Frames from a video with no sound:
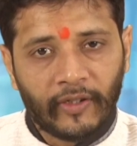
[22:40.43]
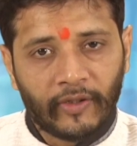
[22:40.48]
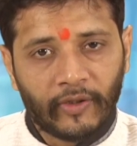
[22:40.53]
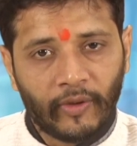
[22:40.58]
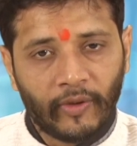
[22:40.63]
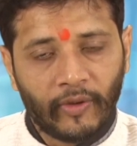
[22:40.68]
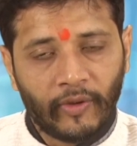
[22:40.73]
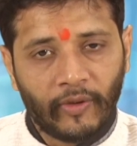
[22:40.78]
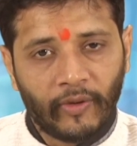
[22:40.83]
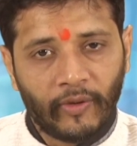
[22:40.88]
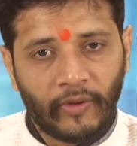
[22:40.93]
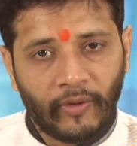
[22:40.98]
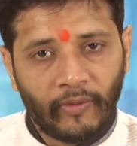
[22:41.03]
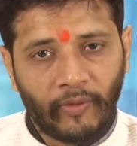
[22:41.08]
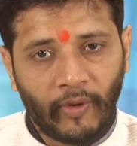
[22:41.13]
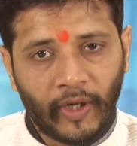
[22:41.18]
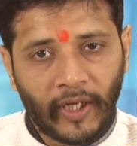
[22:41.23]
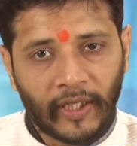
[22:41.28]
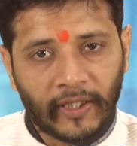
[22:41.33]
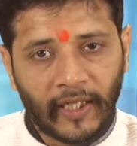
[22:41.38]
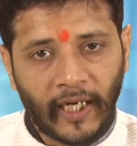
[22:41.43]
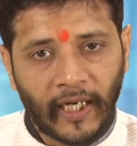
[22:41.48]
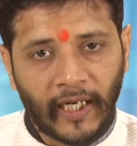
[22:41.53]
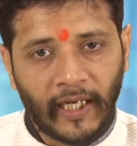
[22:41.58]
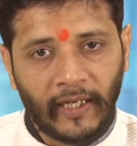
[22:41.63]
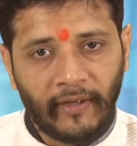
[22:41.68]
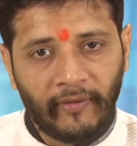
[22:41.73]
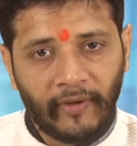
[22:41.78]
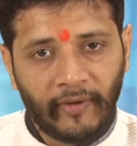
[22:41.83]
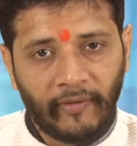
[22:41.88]
So what
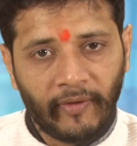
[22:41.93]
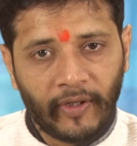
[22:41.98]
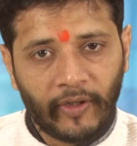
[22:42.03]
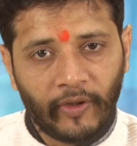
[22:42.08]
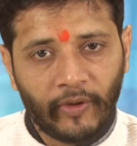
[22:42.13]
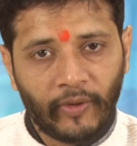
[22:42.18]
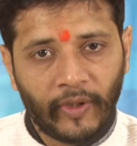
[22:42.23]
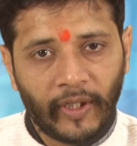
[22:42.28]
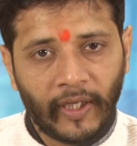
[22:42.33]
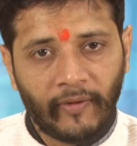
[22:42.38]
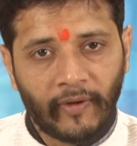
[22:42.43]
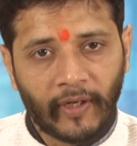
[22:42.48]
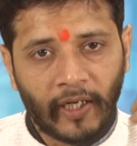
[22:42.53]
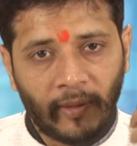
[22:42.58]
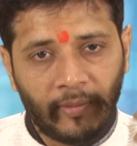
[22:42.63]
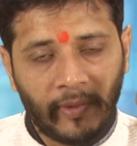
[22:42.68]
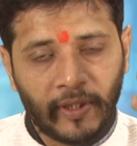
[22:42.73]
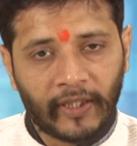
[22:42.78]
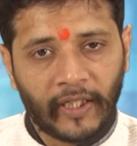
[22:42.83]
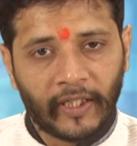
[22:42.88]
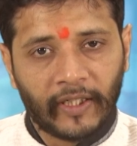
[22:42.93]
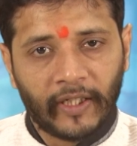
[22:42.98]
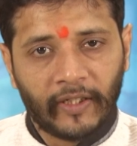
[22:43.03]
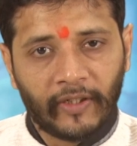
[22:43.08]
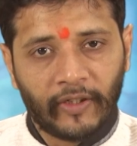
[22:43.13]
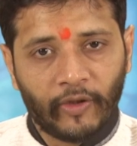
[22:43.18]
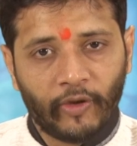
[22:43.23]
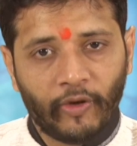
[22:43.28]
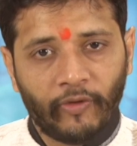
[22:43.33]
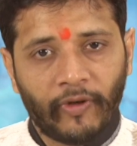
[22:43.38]
exactly we will do in our coming
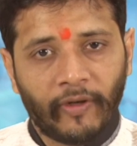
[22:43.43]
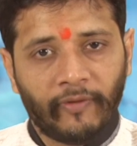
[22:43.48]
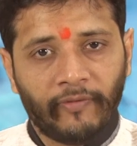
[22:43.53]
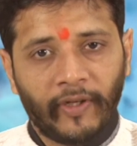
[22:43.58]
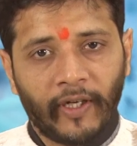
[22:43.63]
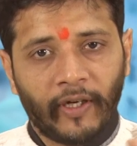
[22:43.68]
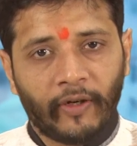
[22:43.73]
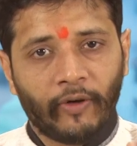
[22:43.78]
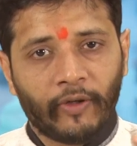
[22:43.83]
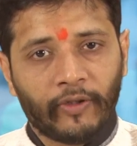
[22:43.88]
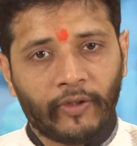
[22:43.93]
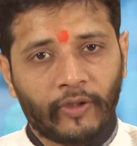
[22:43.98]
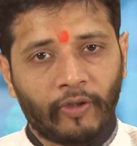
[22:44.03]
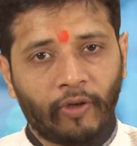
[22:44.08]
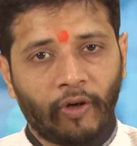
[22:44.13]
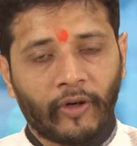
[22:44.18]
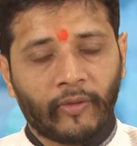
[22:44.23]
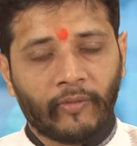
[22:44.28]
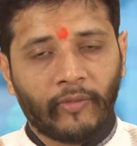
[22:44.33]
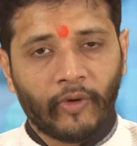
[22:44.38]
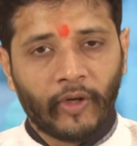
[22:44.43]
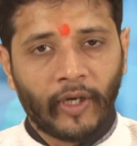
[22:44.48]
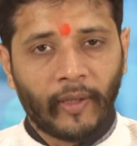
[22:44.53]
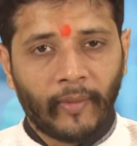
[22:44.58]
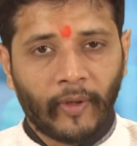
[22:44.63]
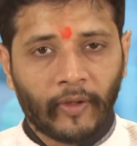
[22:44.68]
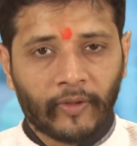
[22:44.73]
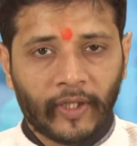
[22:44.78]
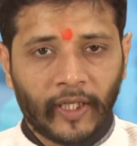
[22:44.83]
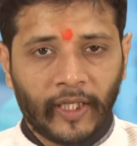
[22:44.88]
sessions, when we are going to talk
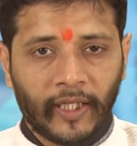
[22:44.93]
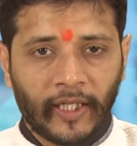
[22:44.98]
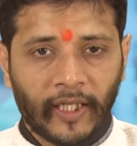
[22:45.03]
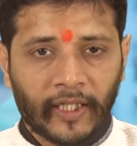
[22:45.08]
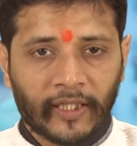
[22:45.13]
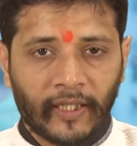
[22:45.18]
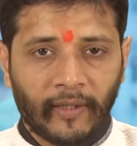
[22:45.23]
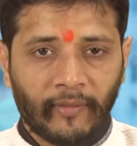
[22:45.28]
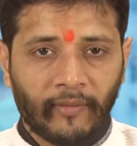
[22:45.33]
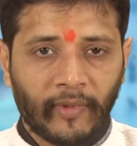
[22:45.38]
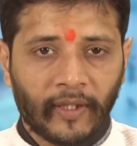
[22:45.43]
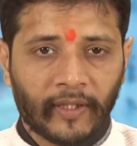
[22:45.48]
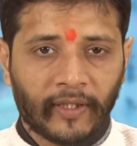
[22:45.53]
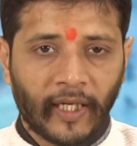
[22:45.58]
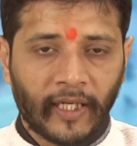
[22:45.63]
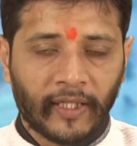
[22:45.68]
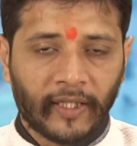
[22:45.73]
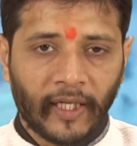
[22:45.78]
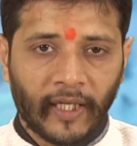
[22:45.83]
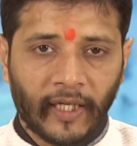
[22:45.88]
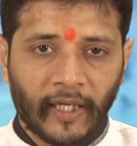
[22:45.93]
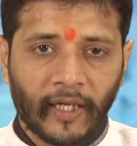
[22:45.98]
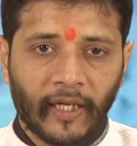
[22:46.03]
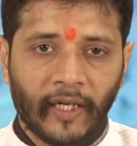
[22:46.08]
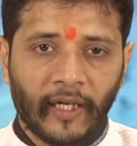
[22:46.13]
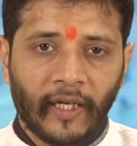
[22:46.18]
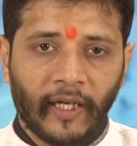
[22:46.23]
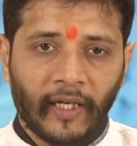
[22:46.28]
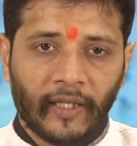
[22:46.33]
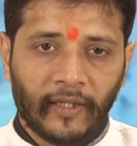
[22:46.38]
more about the index numbers, I
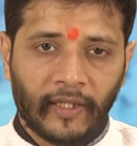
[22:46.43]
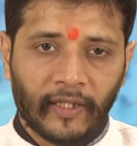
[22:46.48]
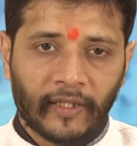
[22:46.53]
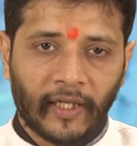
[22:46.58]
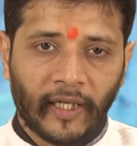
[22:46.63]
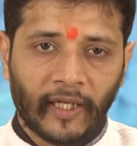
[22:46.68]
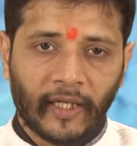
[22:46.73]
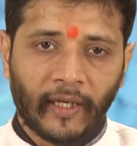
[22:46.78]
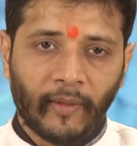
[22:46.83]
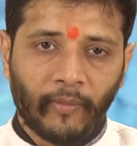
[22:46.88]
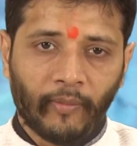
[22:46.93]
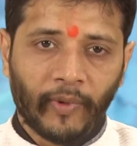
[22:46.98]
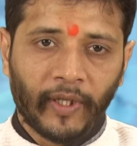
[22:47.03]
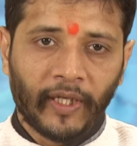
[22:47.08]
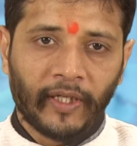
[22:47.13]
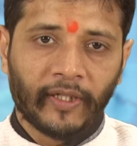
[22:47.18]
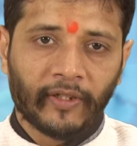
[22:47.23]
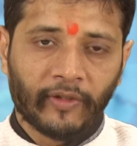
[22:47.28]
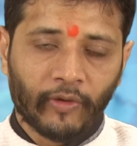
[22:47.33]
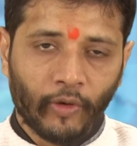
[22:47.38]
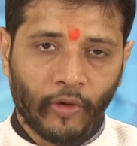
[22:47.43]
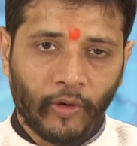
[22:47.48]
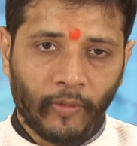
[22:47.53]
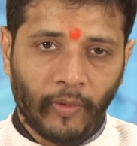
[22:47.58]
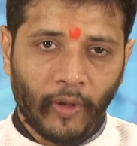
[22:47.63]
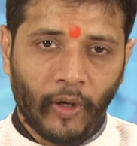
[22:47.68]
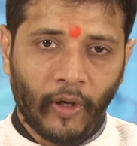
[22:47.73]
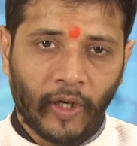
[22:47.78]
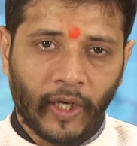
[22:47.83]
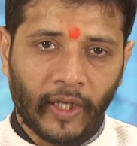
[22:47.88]
think this can complete this
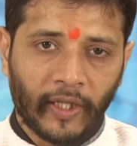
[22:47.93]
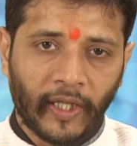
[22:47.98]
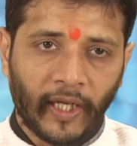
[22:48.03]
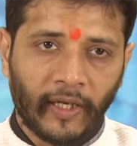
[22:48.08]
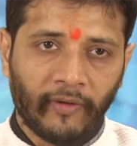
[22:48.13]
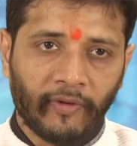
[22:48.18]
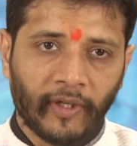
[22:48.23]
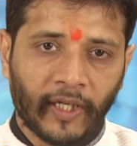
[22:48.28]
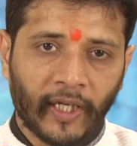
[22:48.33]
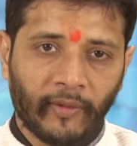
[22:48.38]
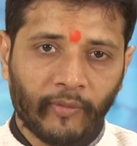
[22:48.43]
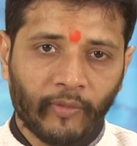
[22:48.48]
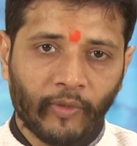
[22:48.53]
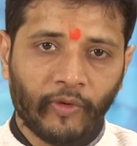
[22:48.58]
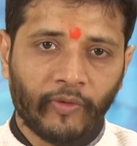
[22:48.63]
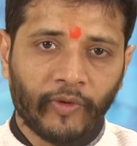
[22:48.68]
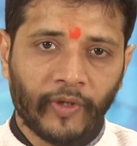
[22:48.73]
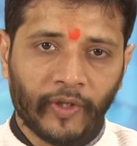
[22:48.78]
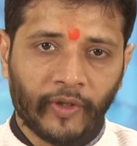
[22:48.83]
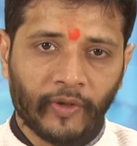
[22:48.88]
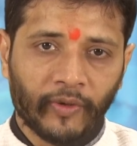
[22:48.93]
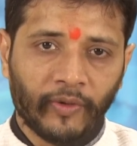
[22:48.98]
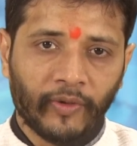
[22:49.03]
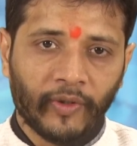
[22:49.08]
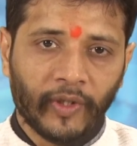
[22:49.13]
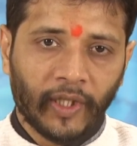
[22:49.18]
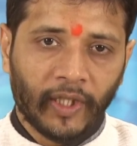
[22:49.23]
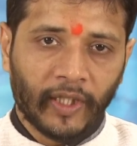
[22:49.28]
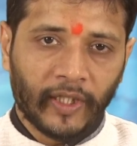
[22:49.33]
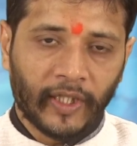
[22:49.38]
whole block, and then we can move
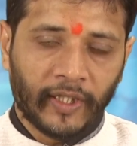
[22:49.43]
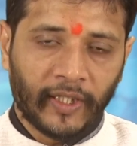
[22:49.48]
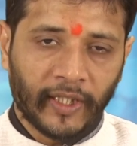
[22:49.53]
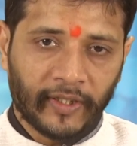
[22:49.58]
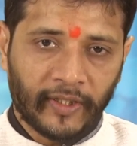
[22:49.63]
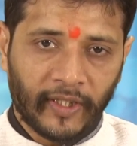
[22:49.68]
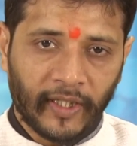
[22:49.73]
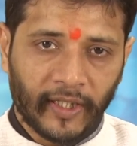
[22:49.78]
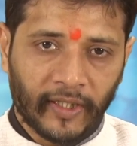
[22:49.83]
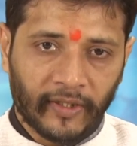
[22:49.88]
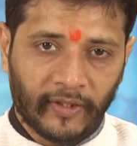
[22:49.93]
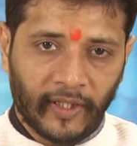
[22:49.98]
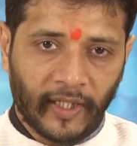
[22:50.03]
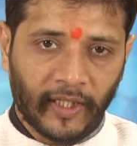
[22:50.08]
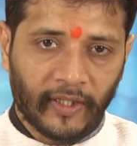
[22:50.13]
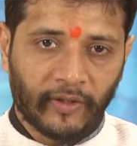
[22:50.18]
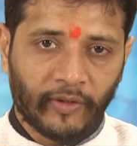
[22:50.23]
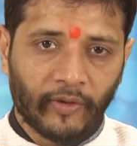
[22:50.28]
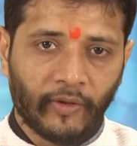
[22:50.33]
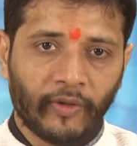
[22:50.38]
into the testing stage.